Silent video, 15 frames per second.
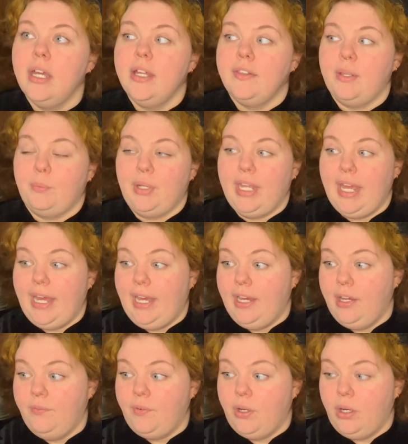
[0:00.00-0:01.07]
Then we
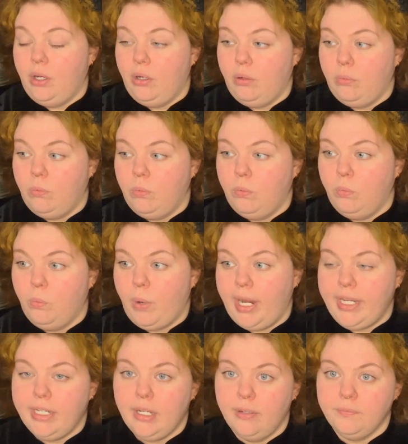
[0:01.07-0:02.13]
have a
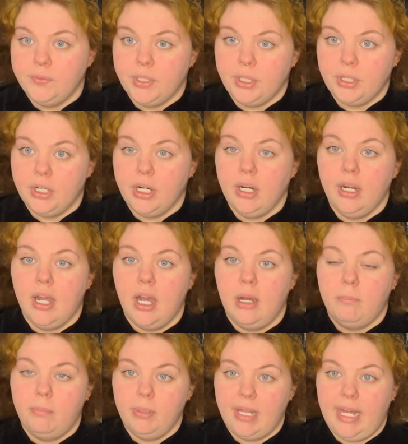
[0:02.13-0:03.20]
white comforter, a
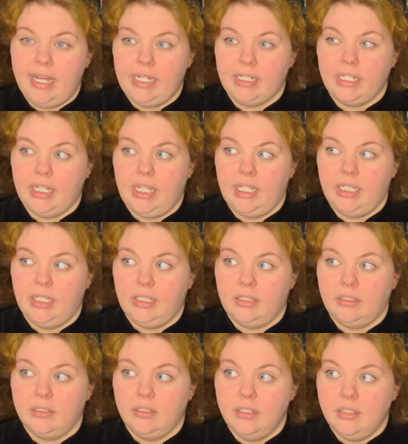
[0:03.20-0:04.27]
black
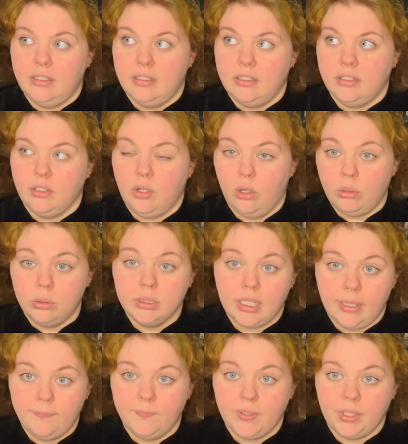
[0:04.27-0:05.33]
and gold
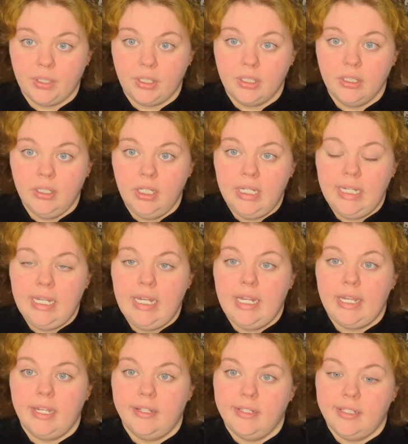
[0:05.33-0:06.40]
comforter,
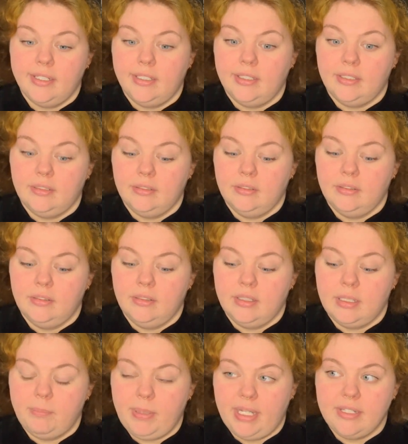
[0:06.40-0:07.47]
and then
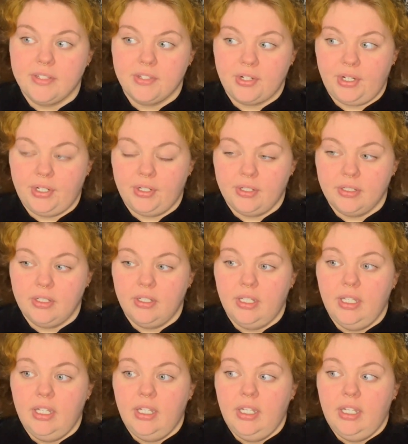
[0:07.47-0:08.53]
the bed skirt
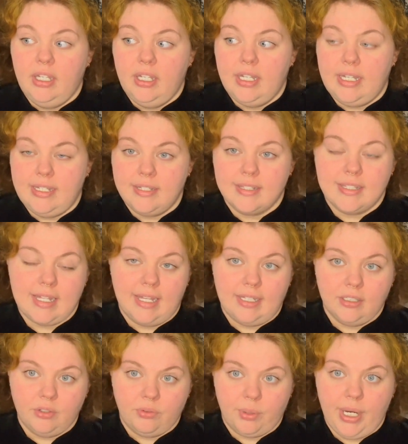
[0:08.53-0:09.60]
is
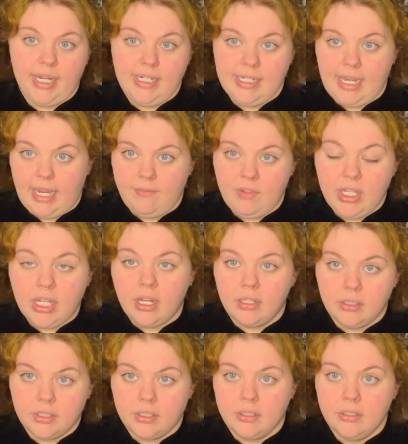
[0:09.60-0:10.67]
that gray navy
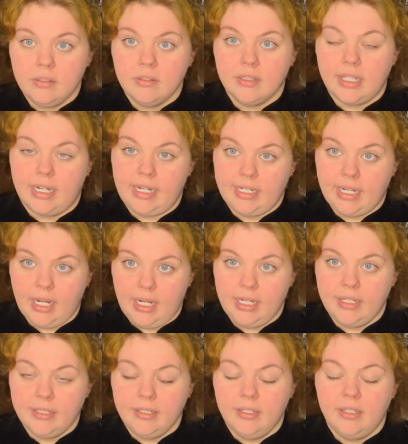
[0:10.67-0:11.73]
color that I
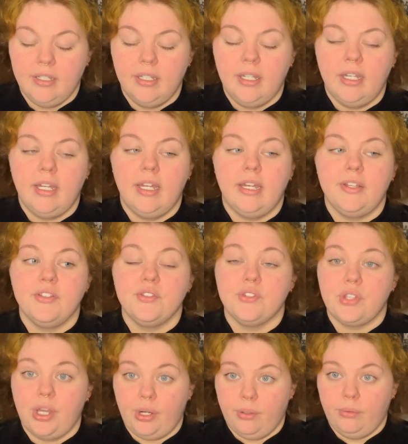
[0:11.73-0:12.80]
got.
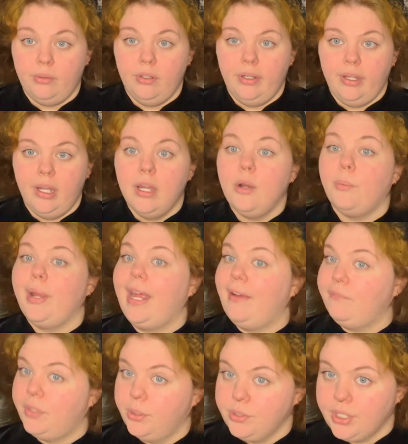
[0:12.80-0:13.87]
So we
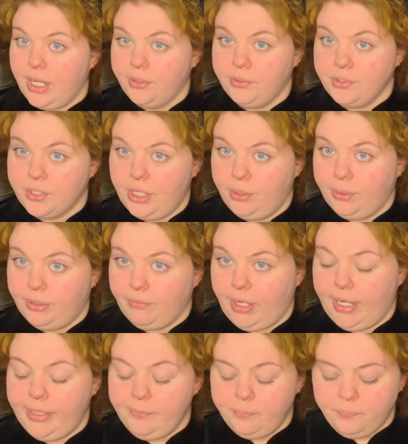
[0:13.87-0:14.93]
have those colors going,
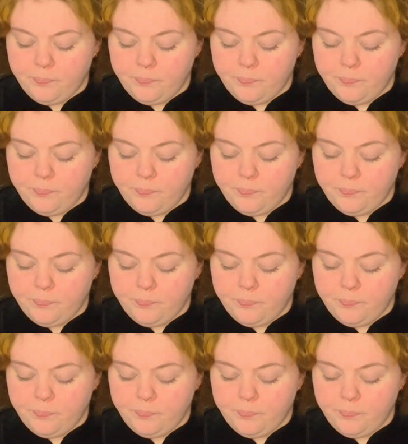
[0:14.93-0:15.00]
right?